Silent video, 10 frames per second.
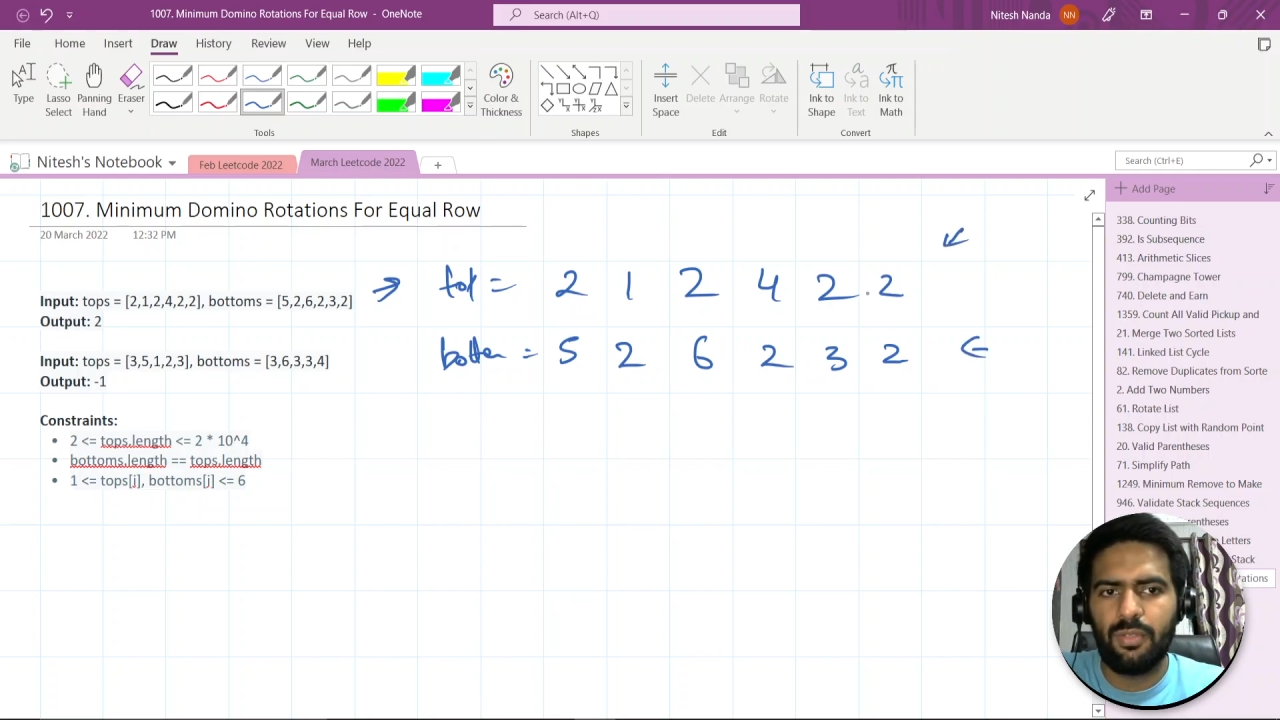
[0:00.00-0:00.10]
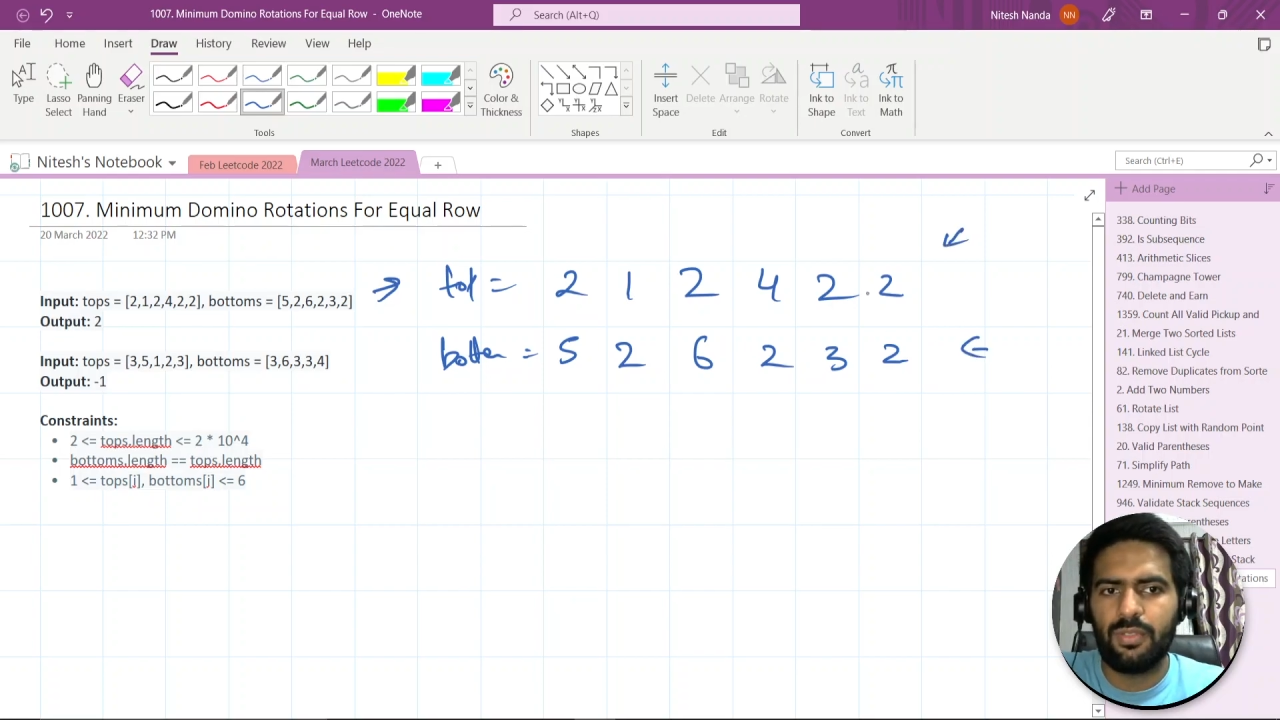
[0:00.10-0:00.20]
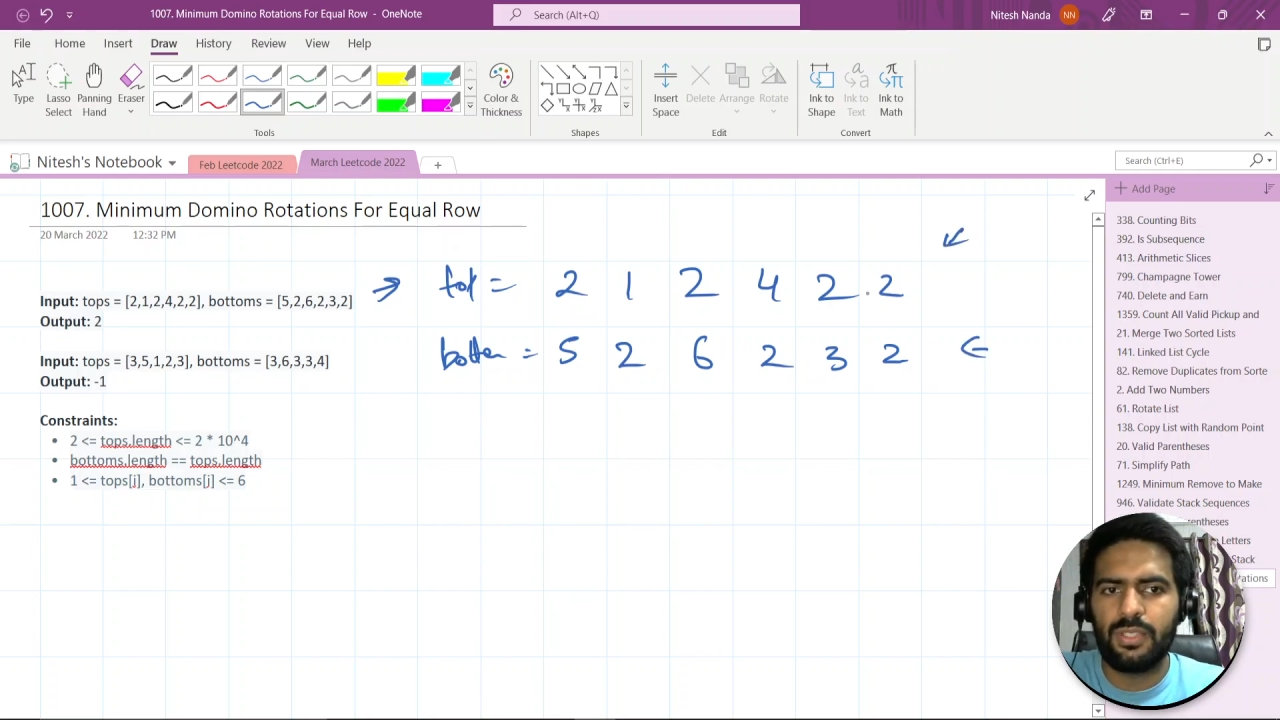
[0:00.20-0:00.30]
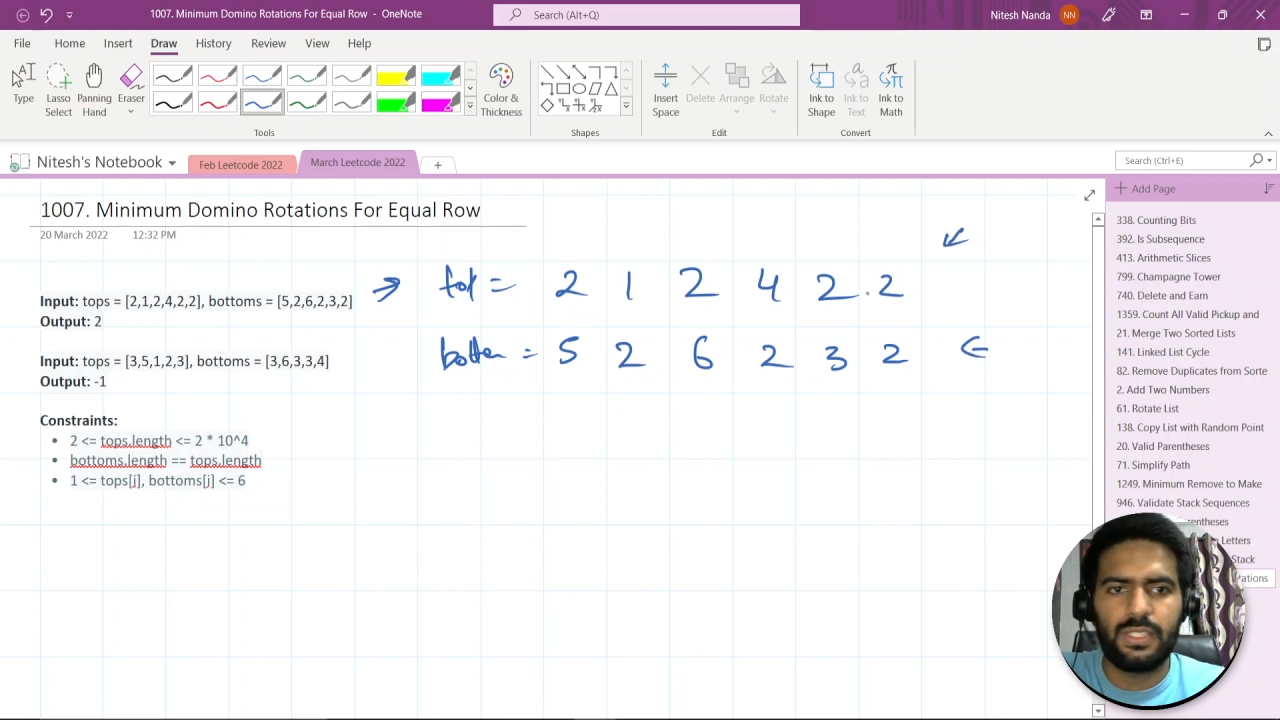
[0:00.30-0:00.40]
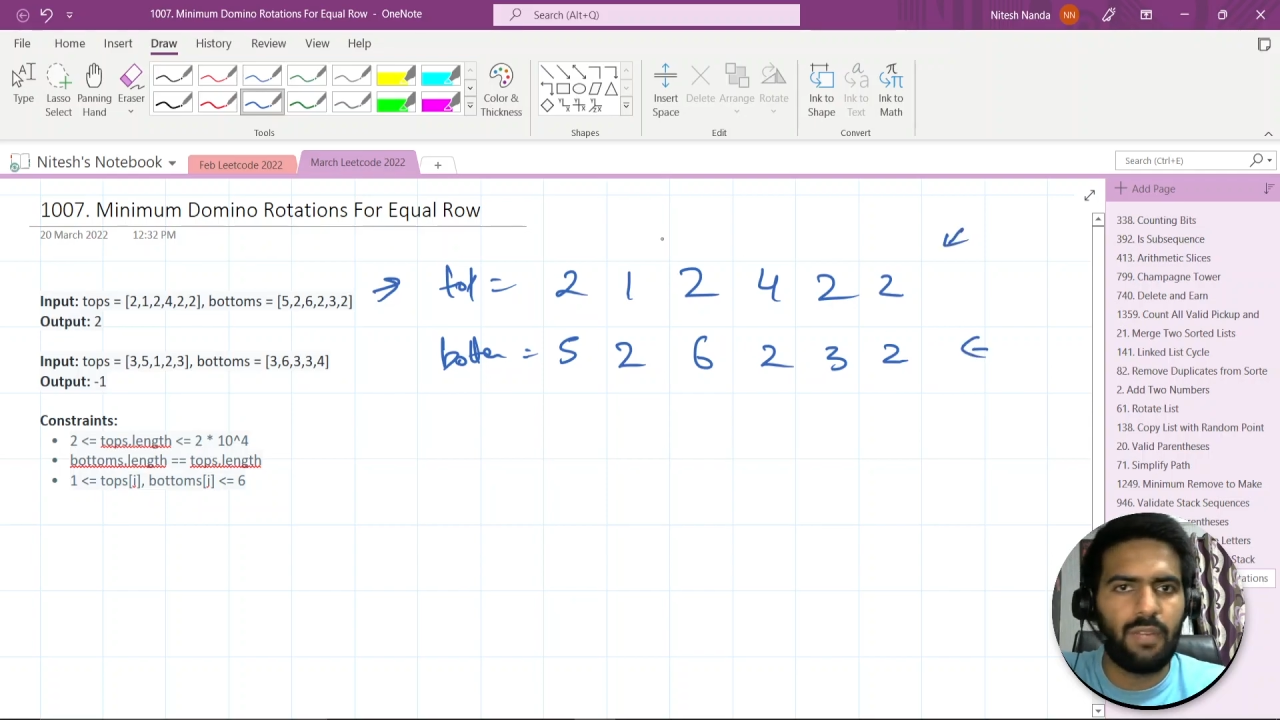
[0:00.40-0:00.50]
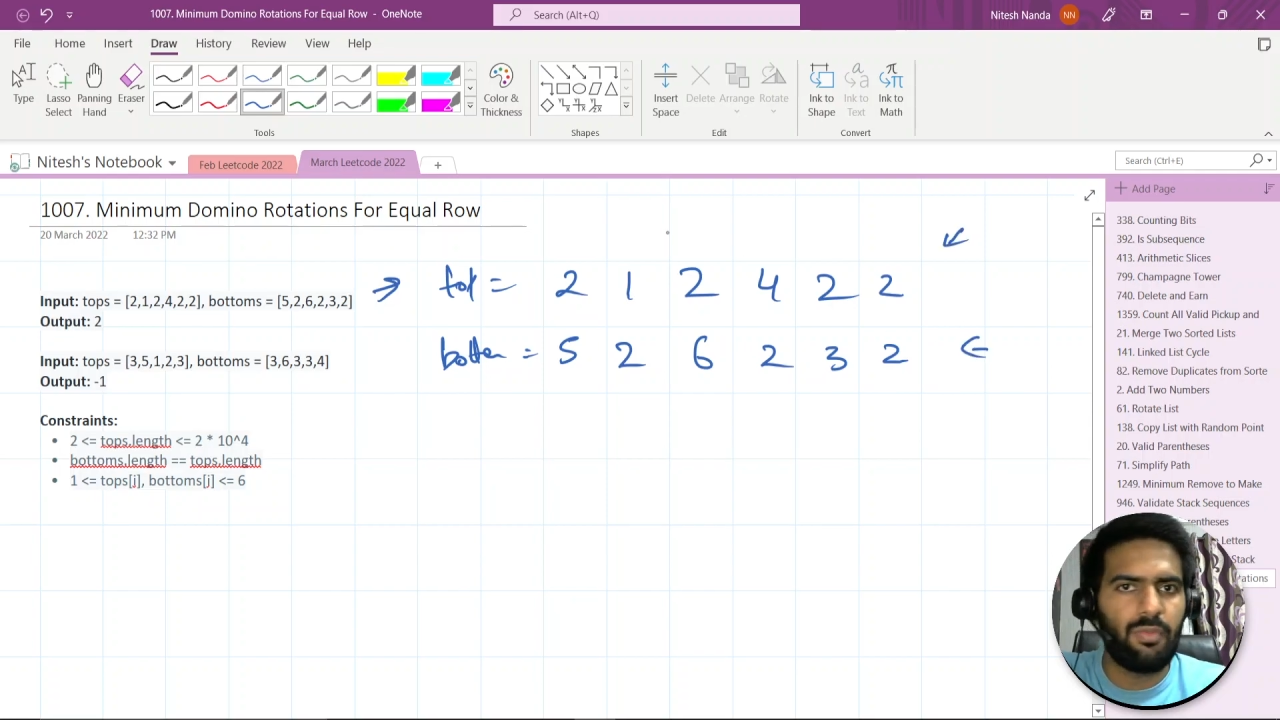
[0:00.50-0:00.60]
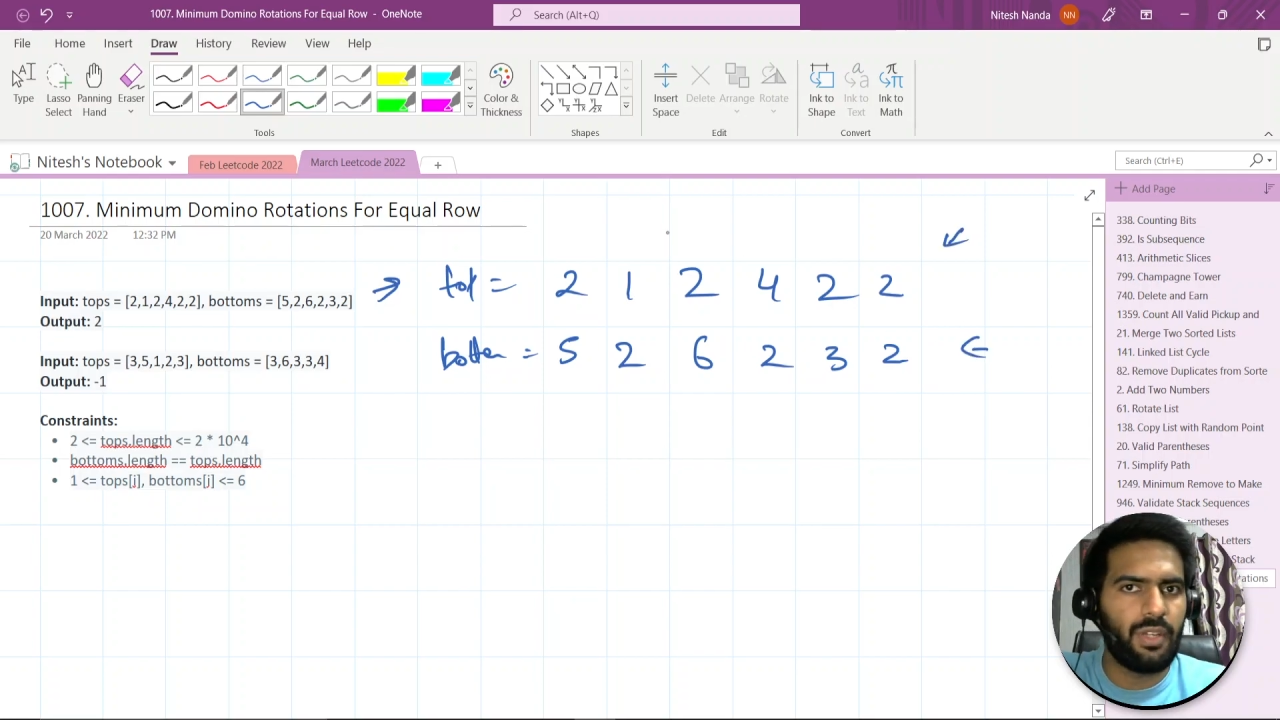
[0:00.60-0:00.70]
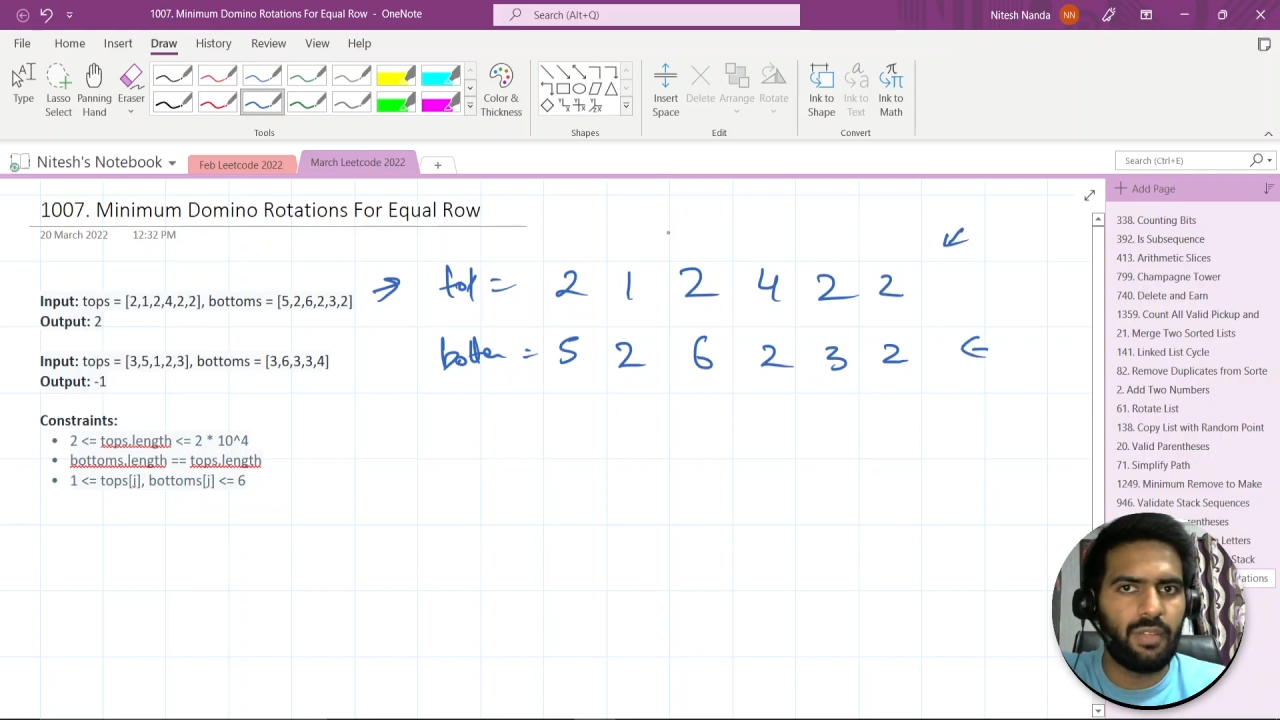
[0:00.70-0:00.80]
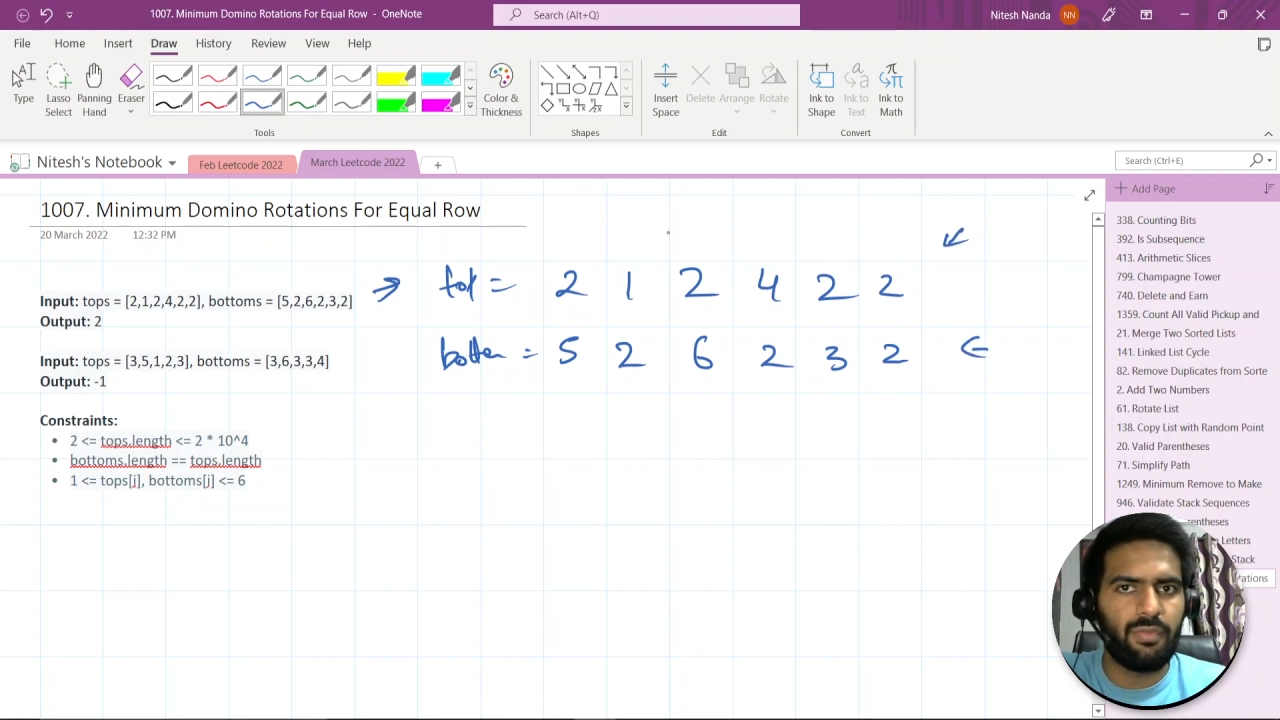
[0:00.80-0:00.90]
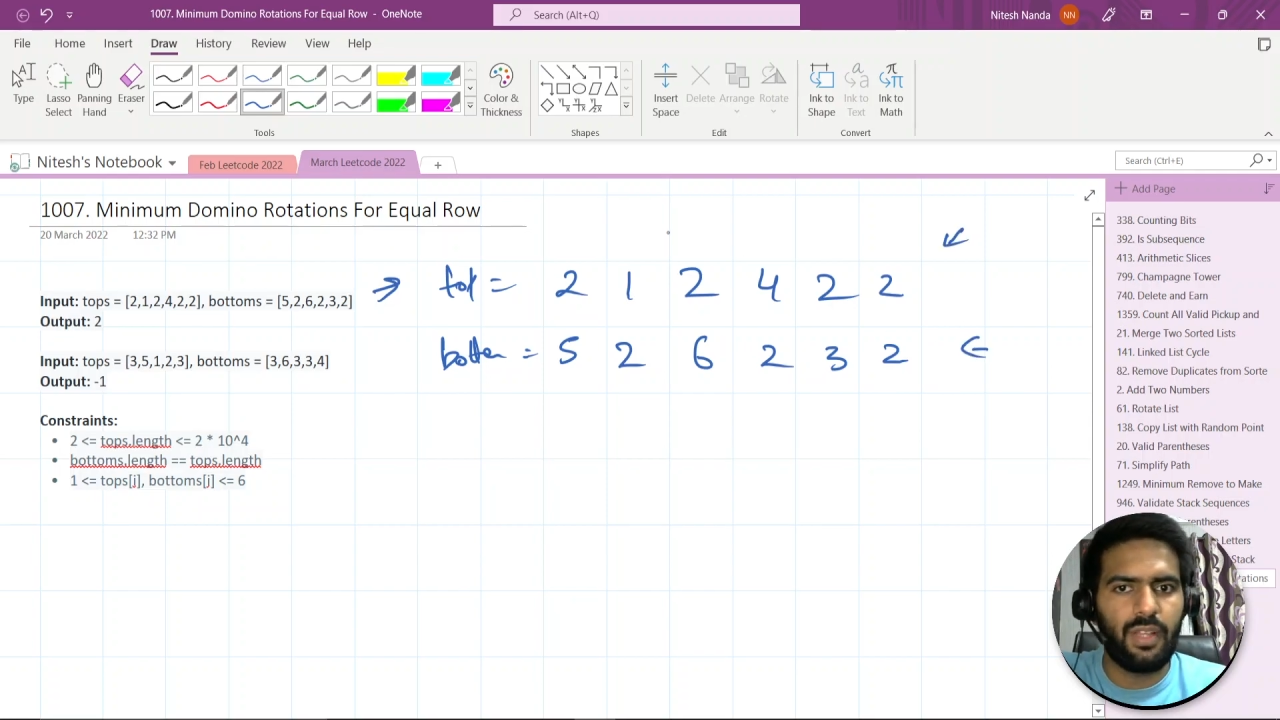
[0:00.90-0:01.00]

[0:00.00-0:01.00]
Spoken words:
you just have to give